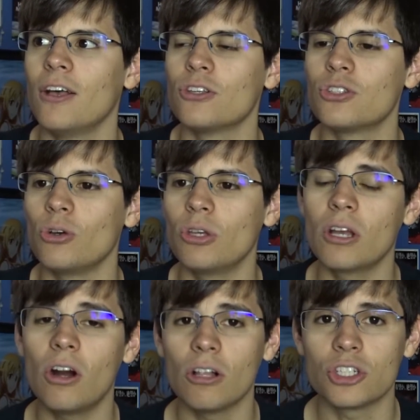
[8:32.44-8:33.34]
So you
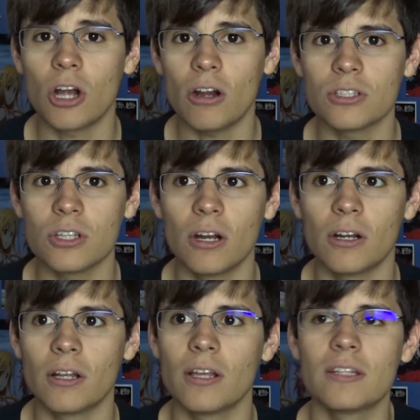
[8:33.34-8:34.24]
can call a
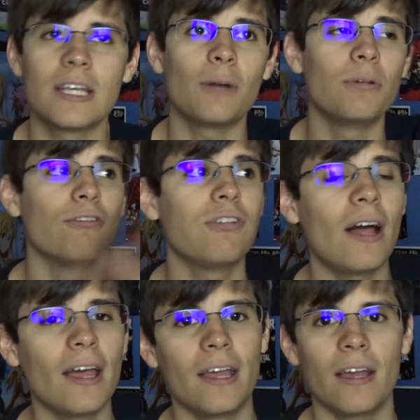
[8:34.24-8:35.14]
Charizard to help you
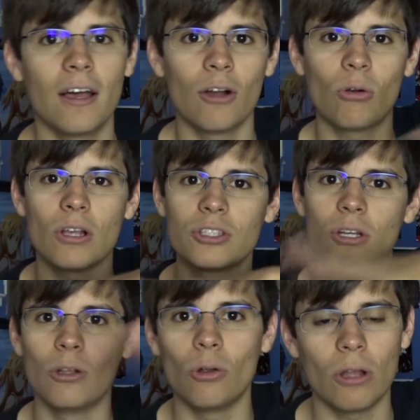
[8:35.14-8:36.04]
fly across the
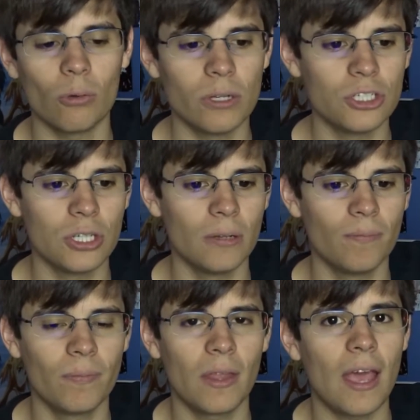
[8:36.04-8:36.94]
Alola
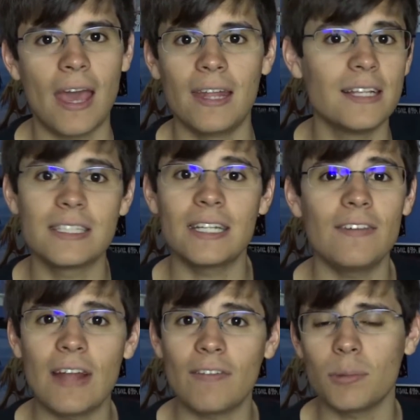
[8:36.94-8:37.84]
region. And it doesn't
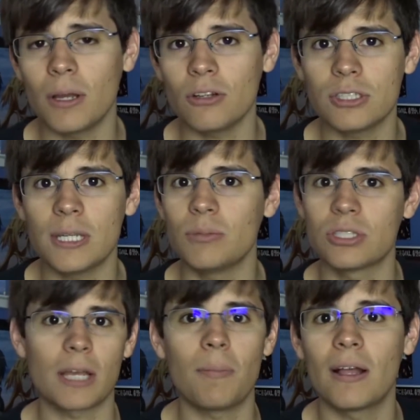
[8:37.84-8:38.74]
even have to be on your team,
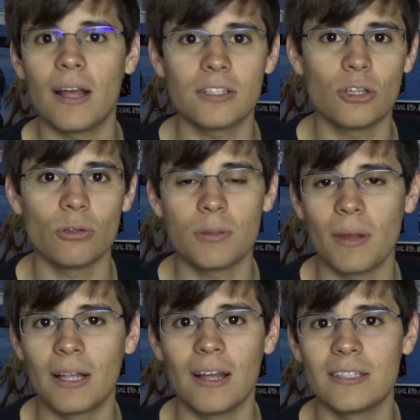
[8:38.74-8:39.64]
just like Mega Latios and
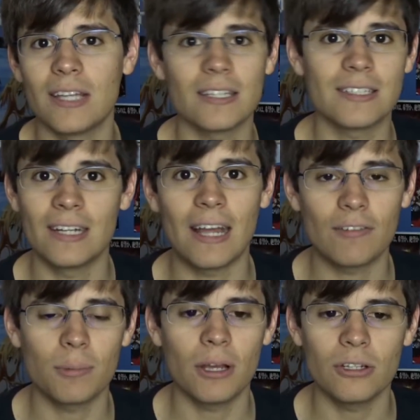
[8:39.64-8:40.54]
Mega Latias didn't
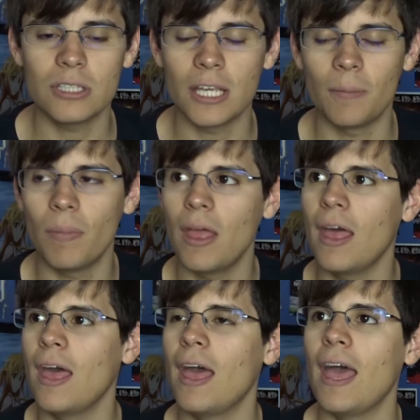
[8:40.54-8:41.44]
have to be on your team.
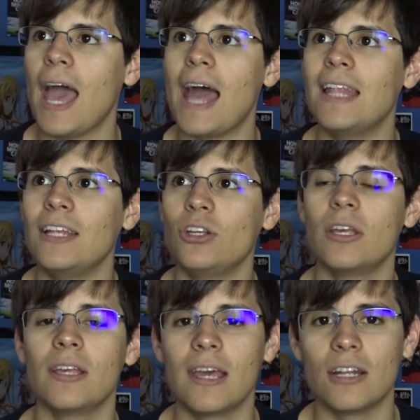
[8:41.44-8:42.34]
And then you
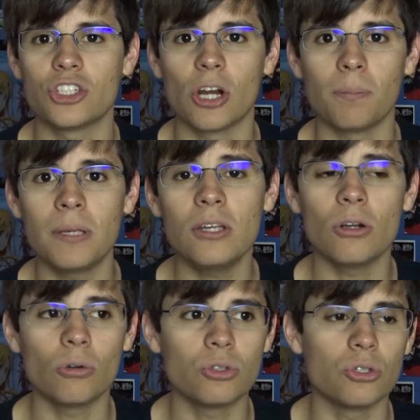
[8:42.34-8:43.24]
can get a
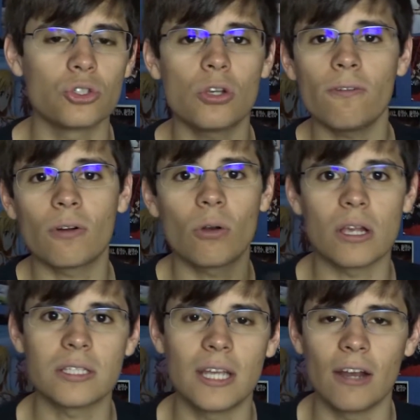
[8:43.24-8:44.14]
Sharpedo to surf
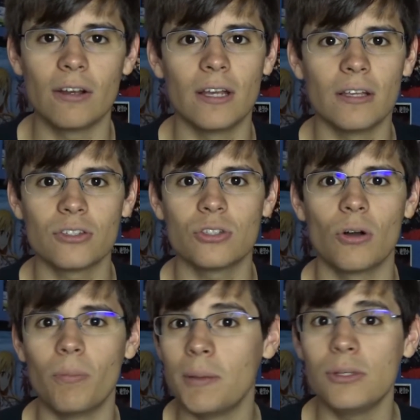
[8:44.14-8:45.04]
across the area.
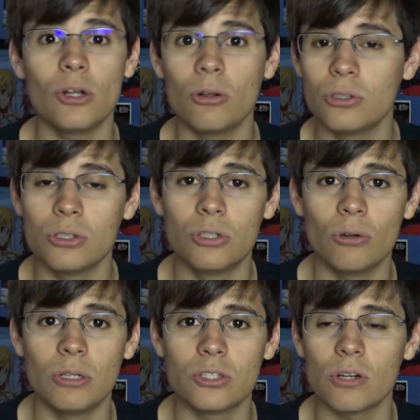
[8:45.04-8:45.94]
So maybe you
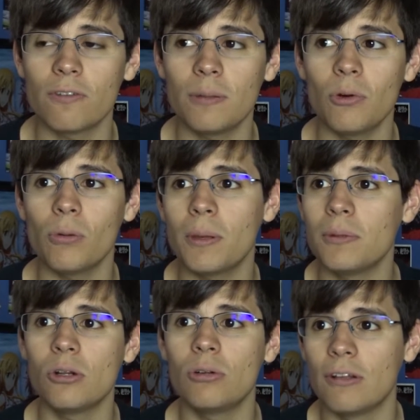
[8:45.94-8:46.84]
don't need surf anymore,
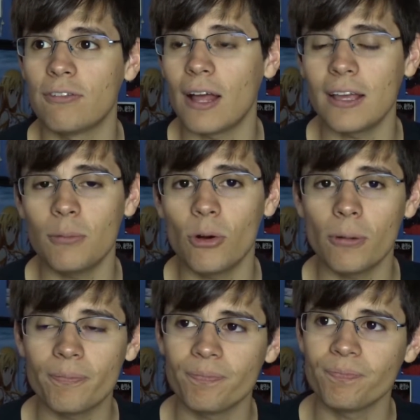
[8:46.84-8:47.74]
maybe you don't need fly anymore.